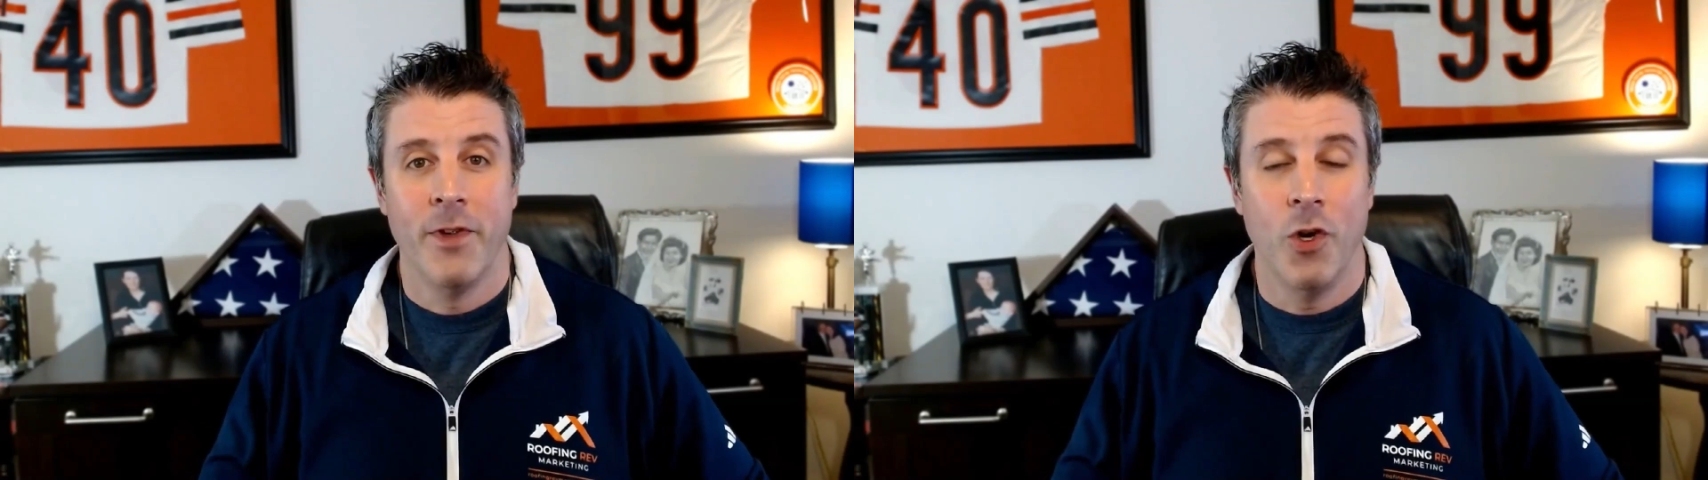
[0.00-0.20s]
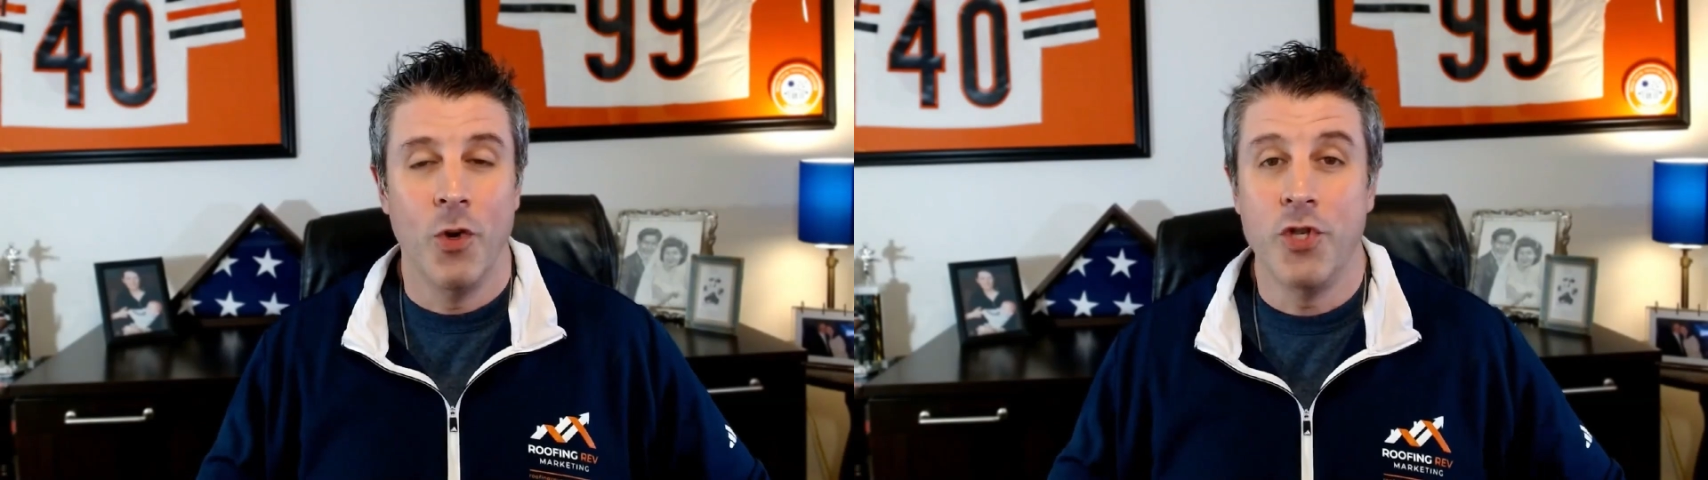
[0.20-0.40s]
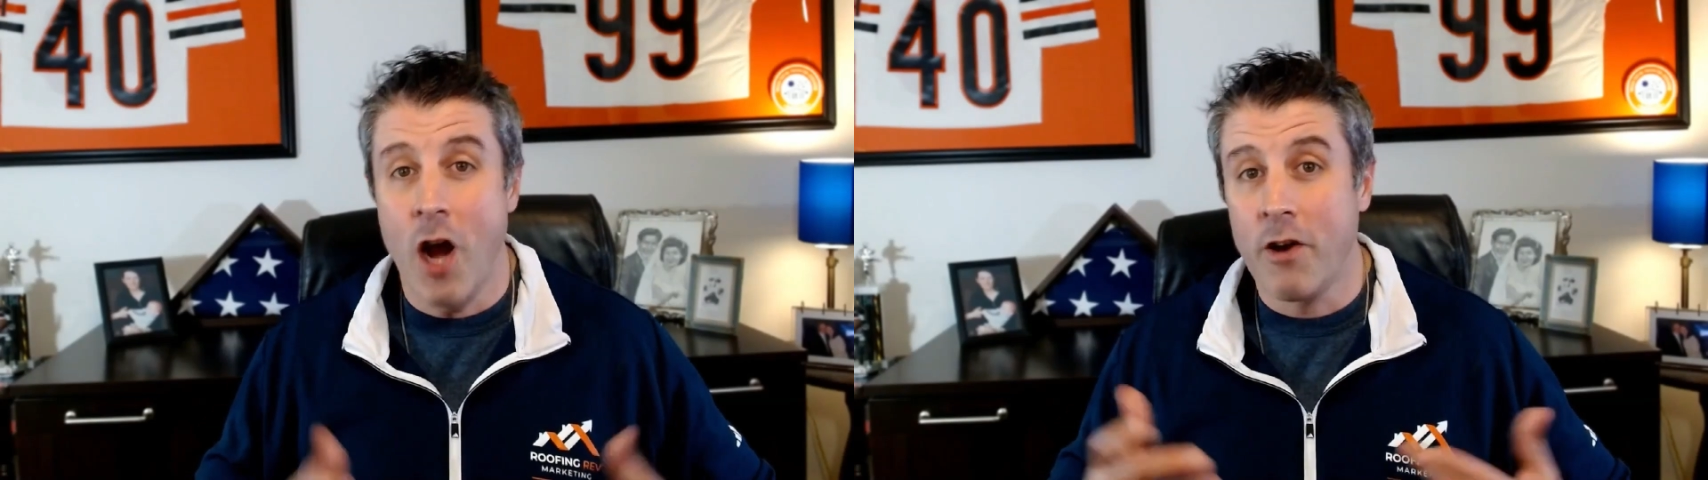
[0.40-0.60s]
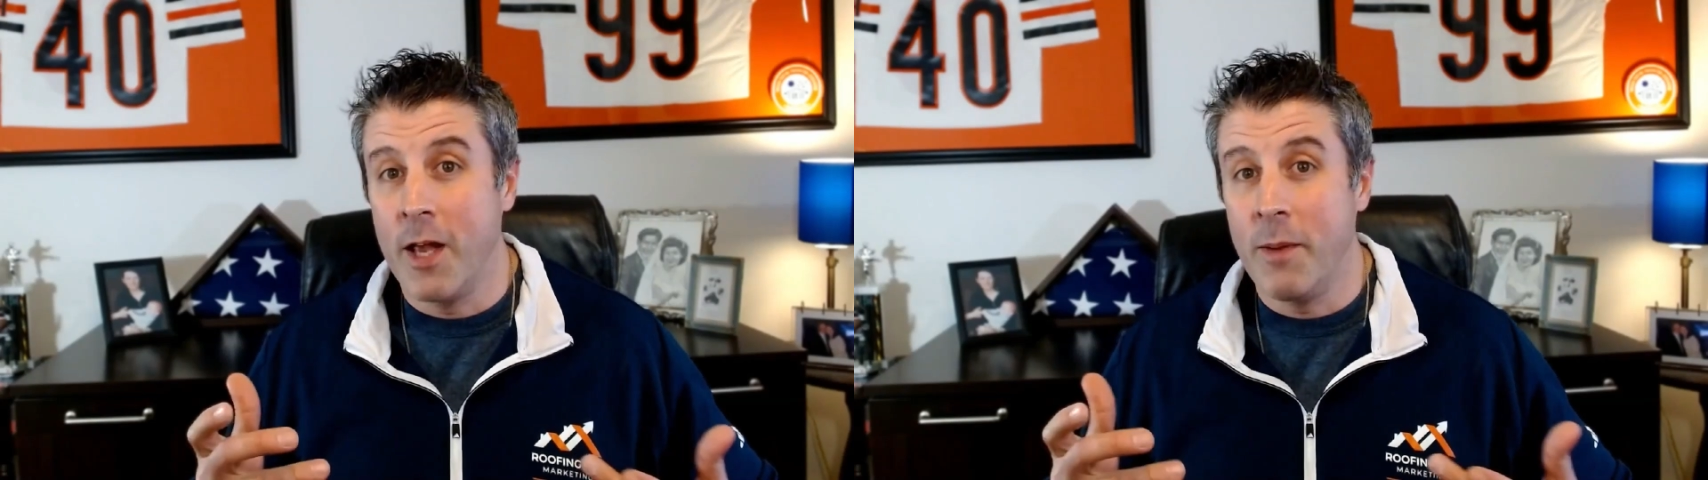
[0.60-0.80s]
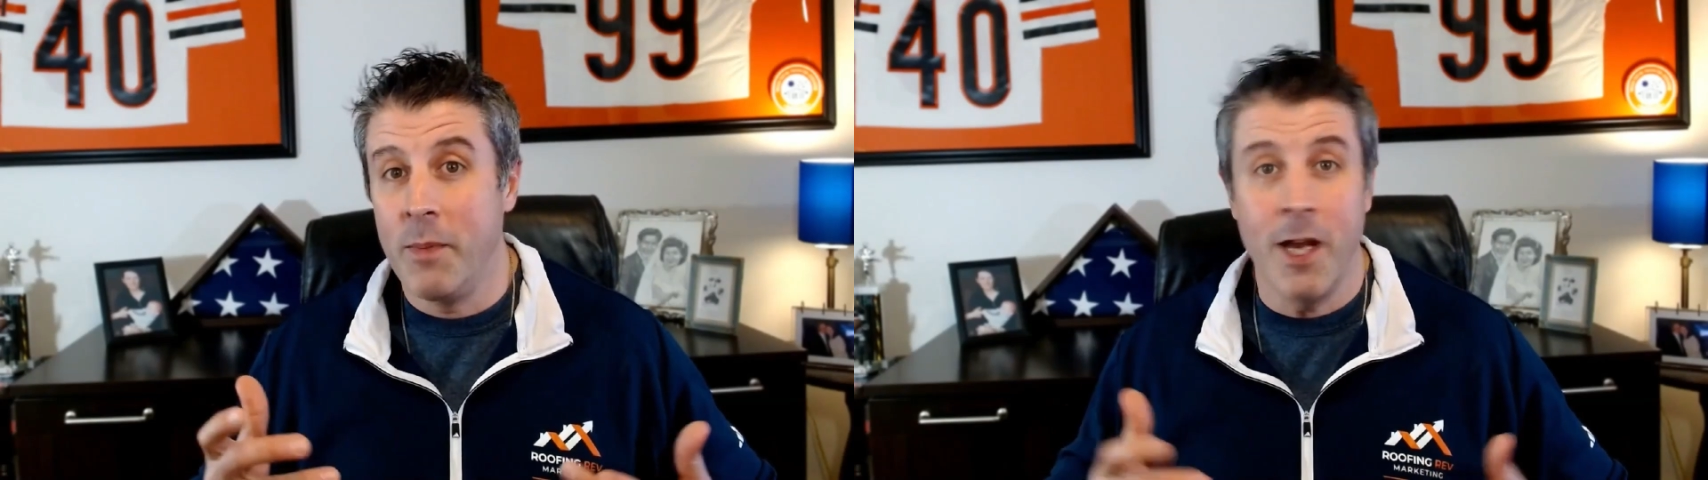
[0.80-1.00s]
who's younger
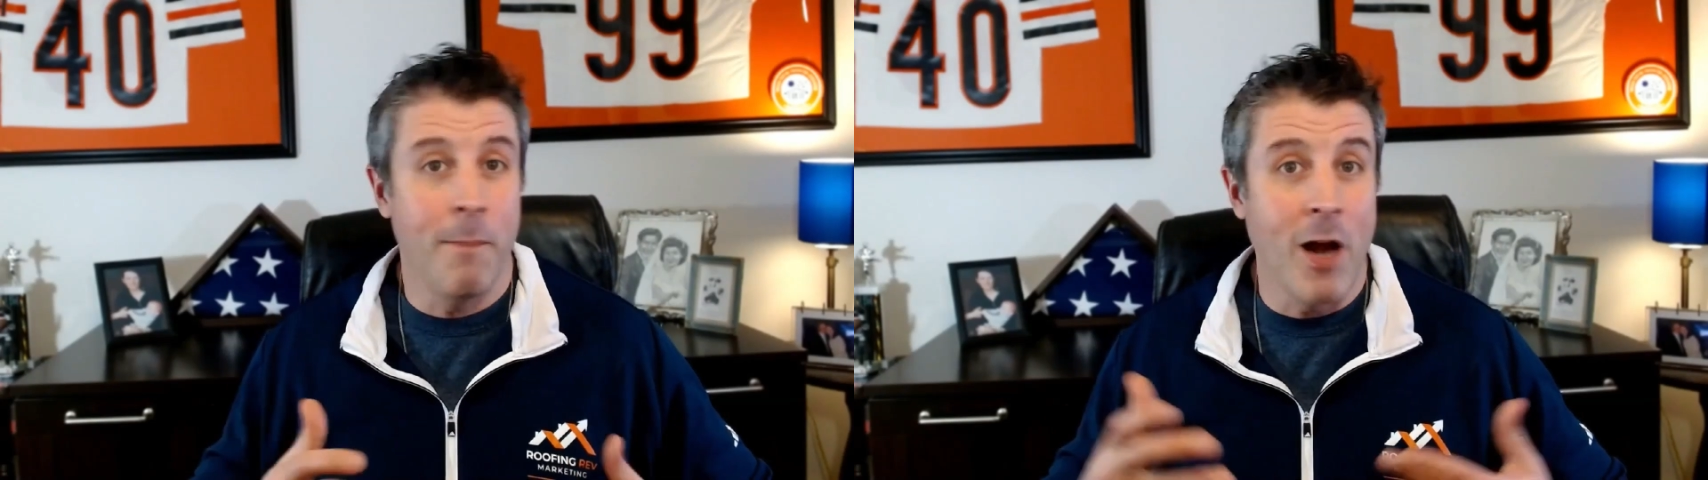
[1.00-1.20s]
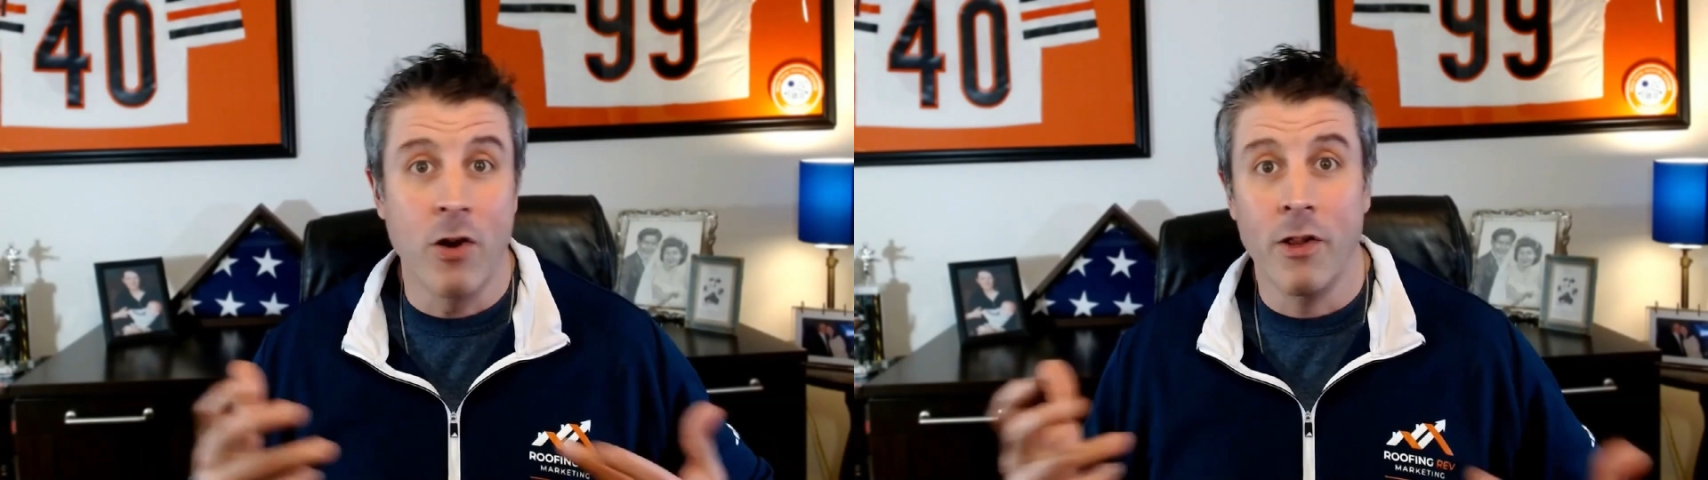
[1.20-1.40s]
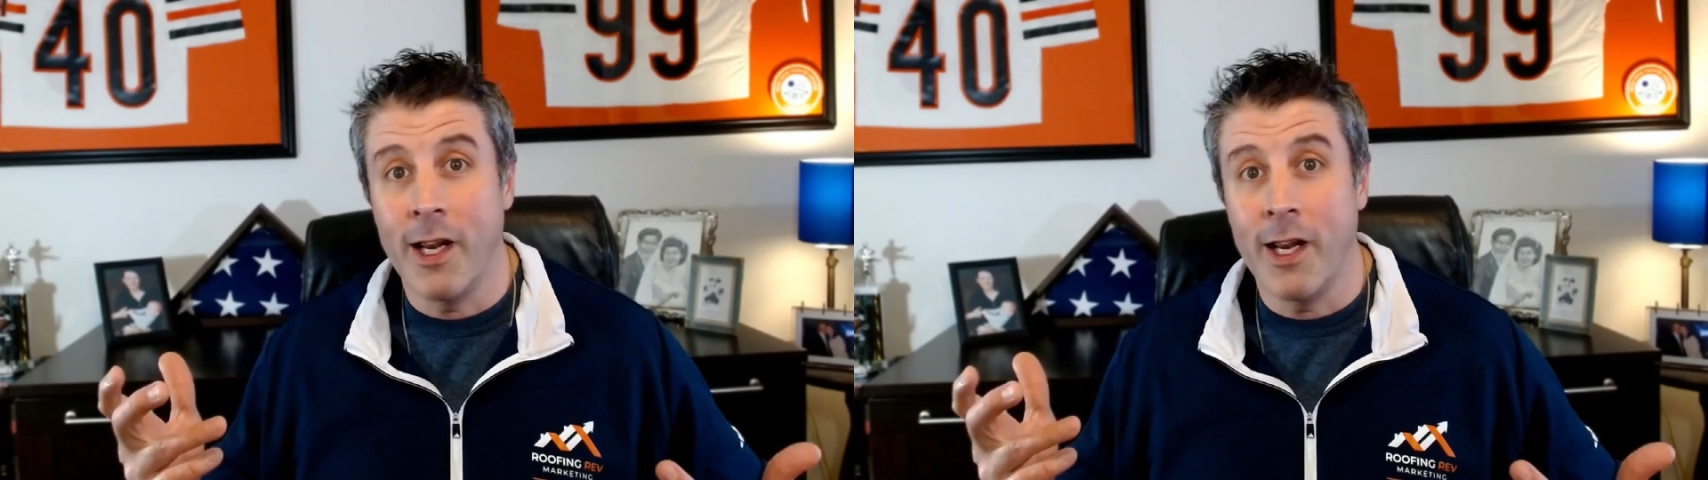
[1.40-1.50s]
than me and better looking